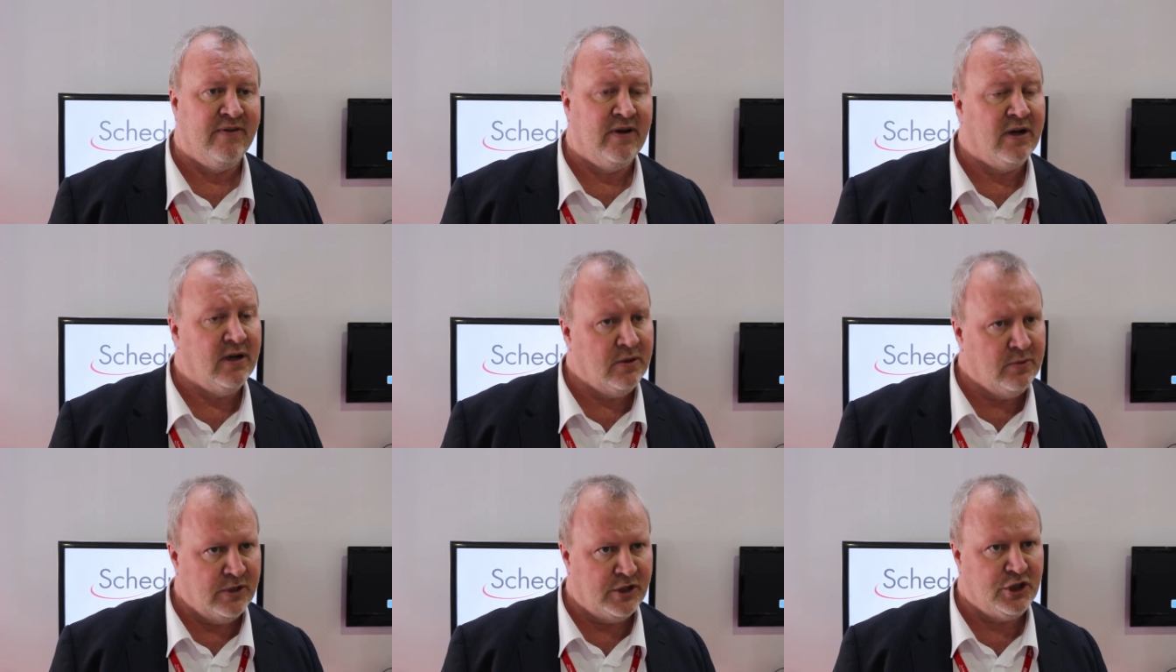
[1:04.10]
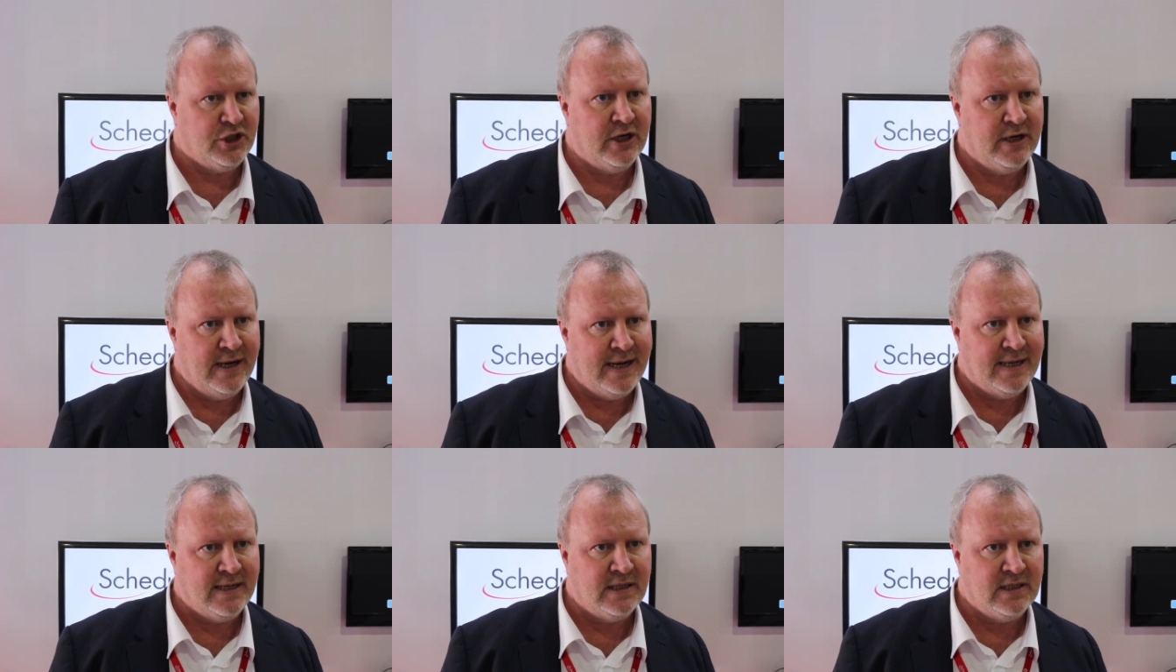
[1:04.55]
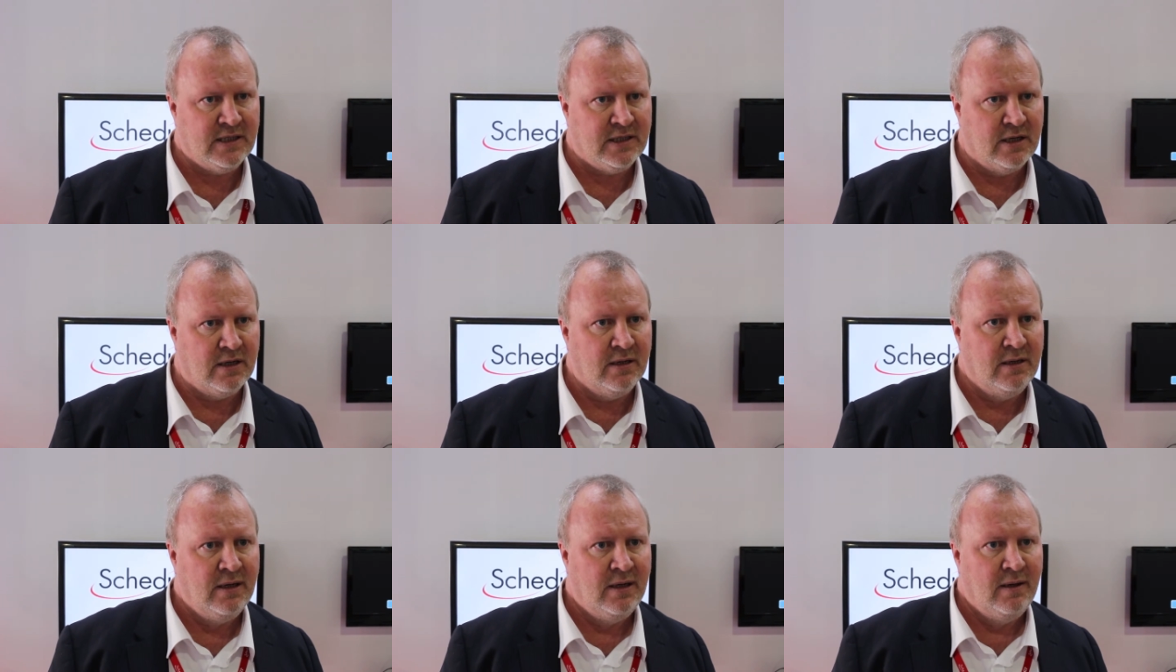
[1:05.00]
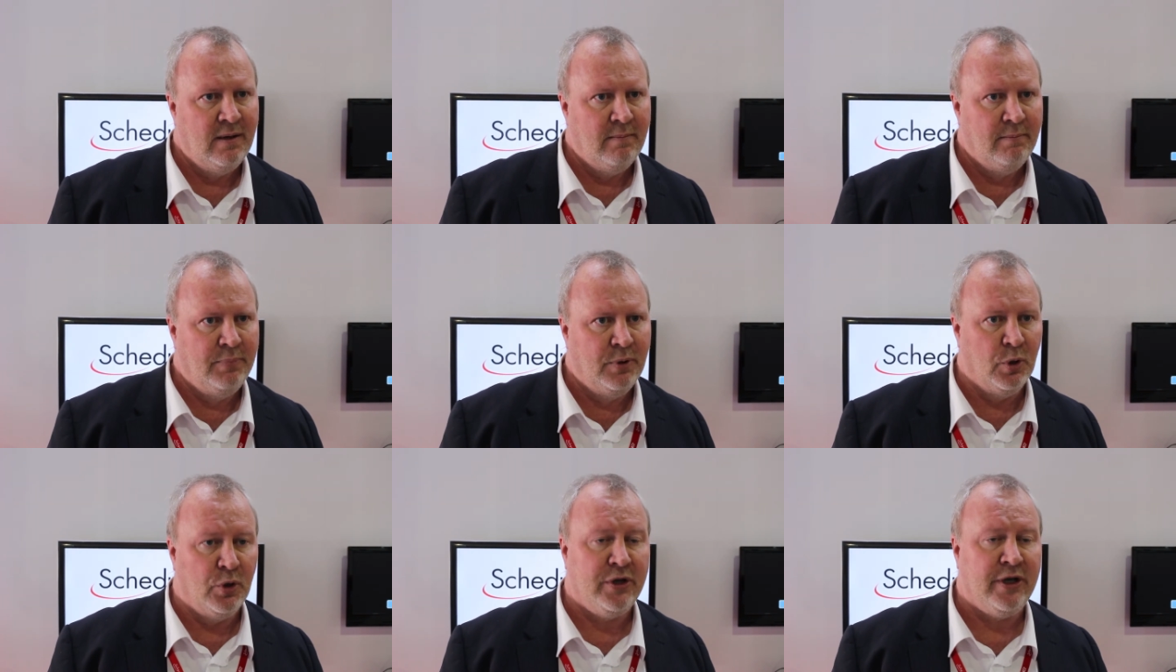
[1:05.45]
via question and answer,
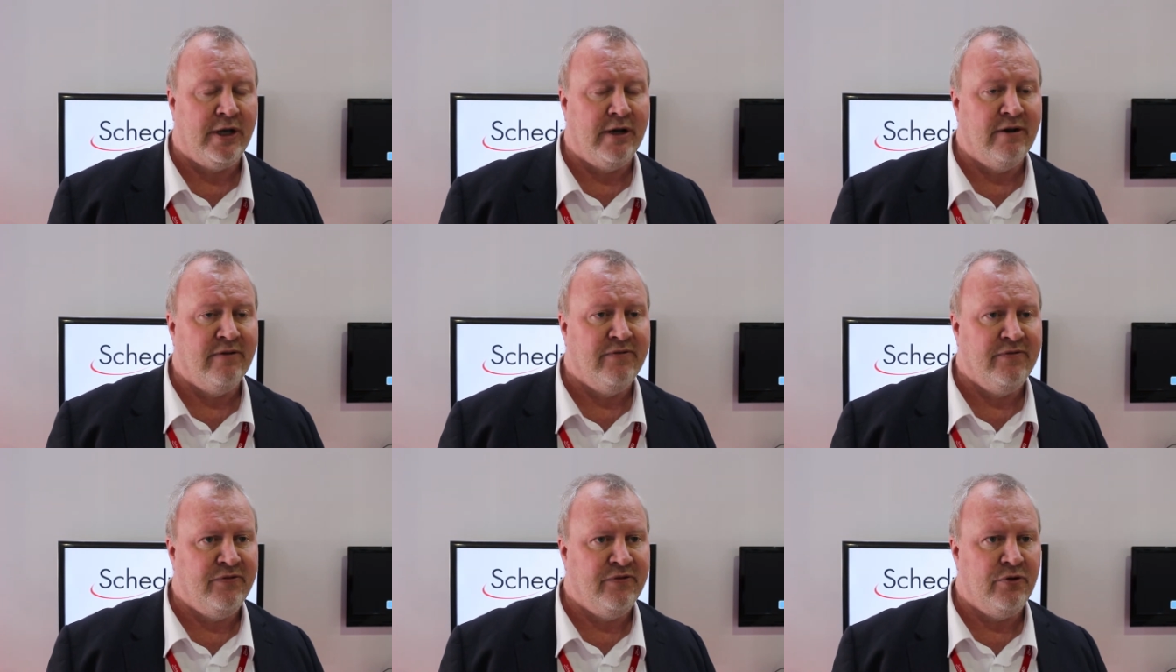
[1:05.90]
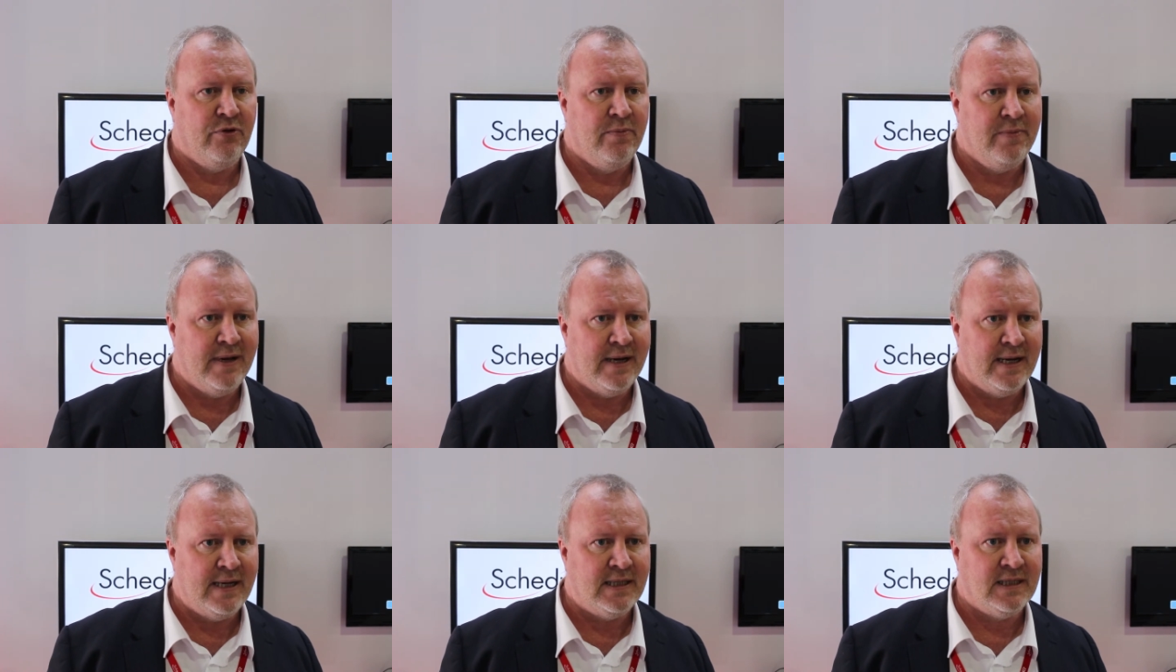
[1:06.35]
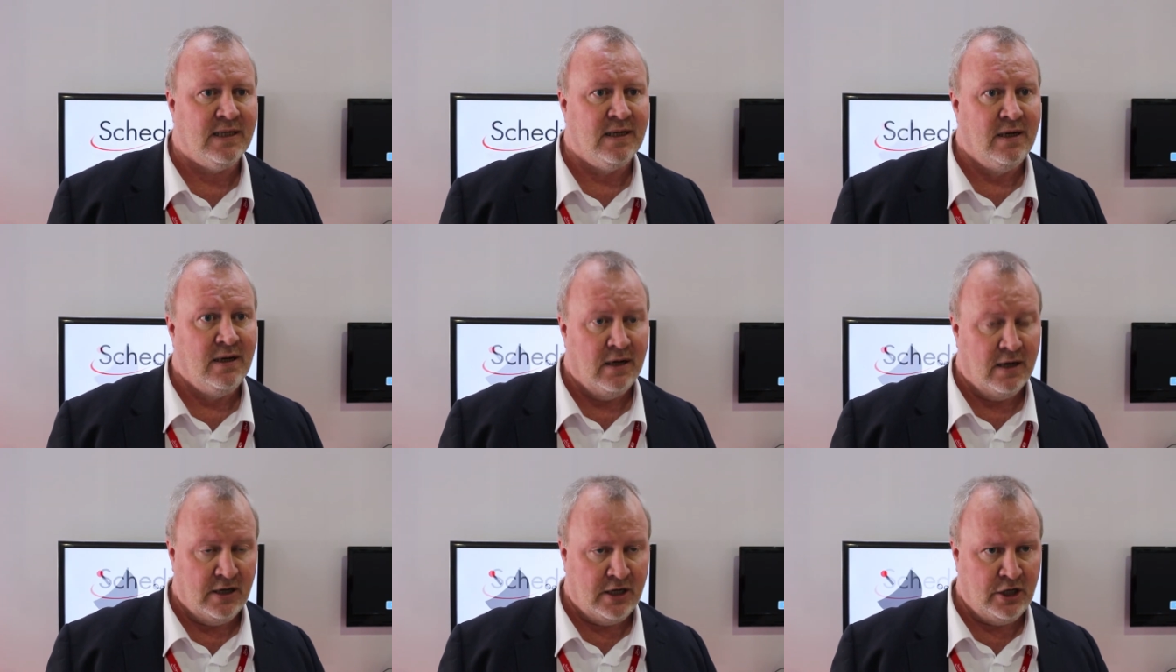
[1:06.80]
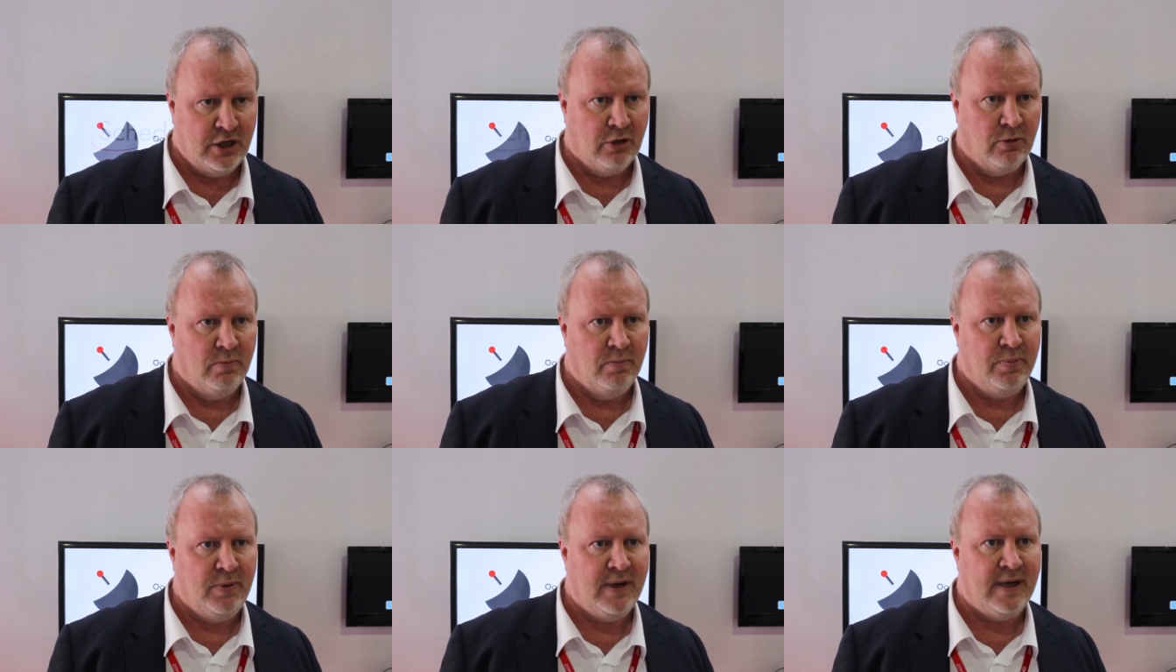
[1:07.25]
book in a few minutes a
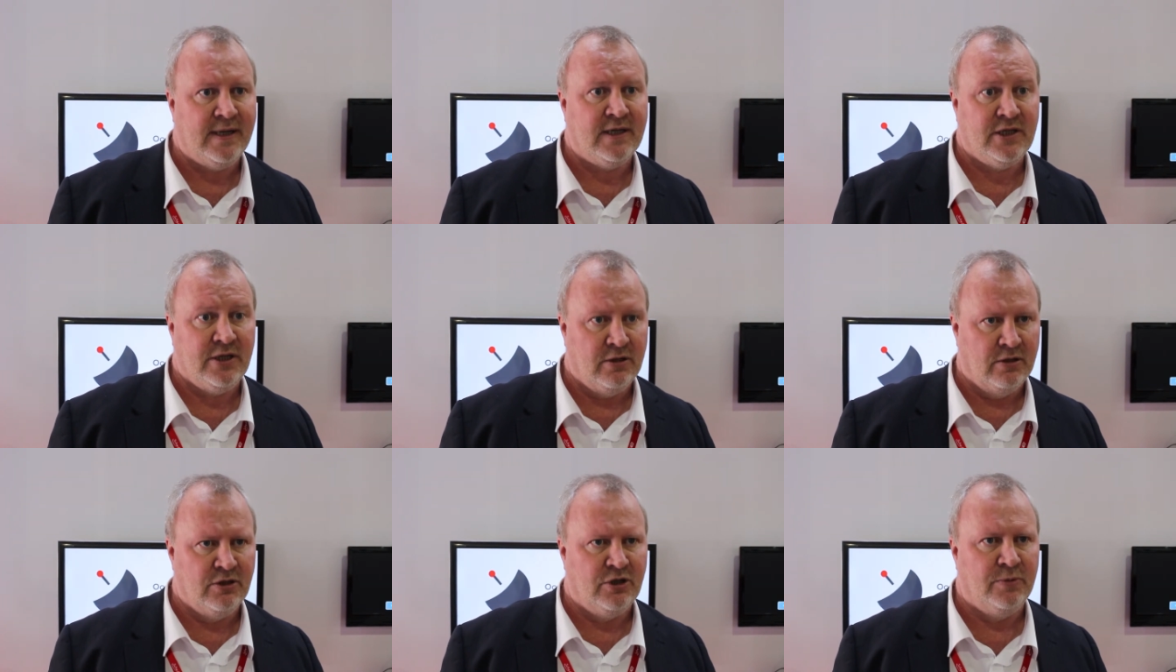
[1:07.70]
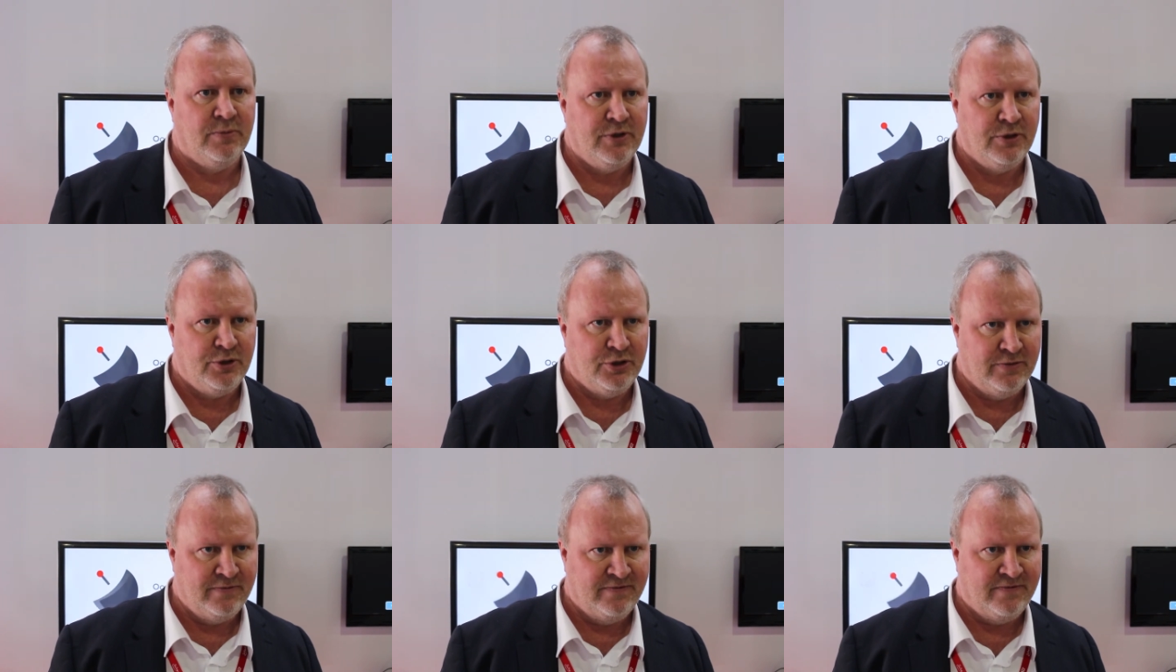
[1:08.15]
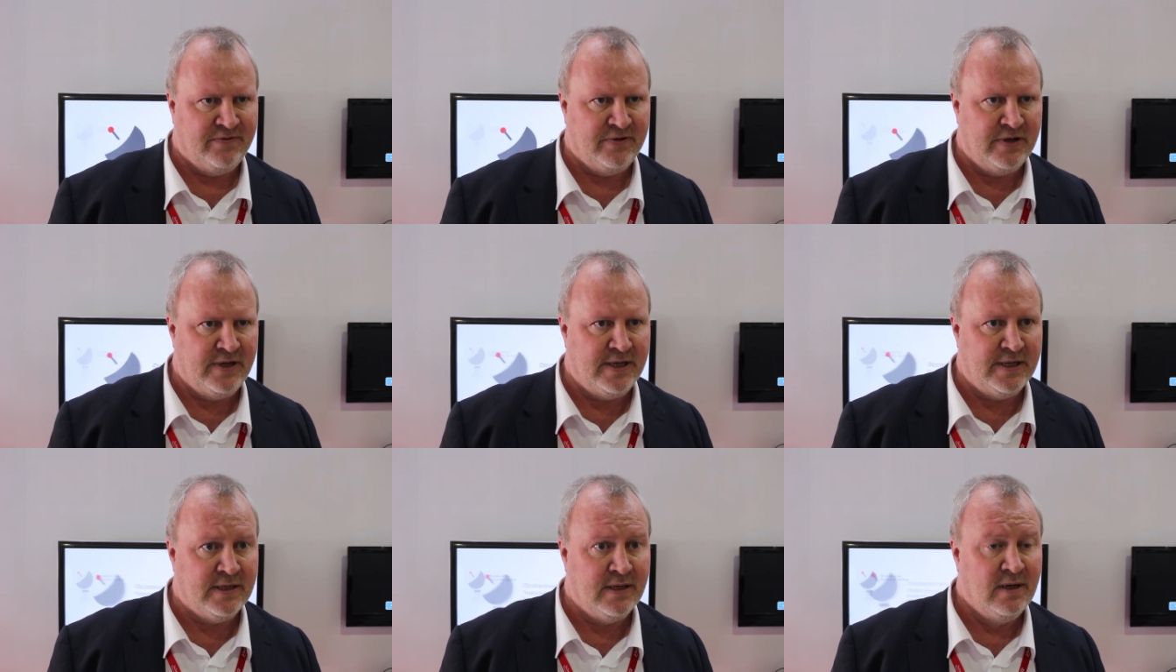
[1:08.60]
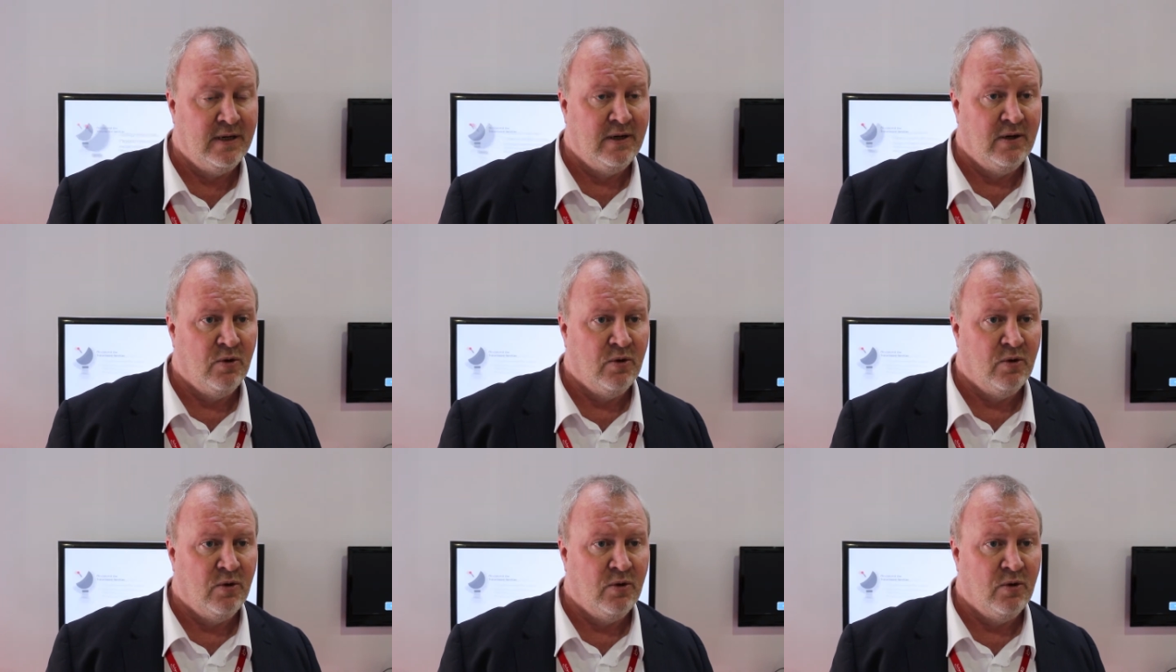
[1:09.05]
complex contribution feed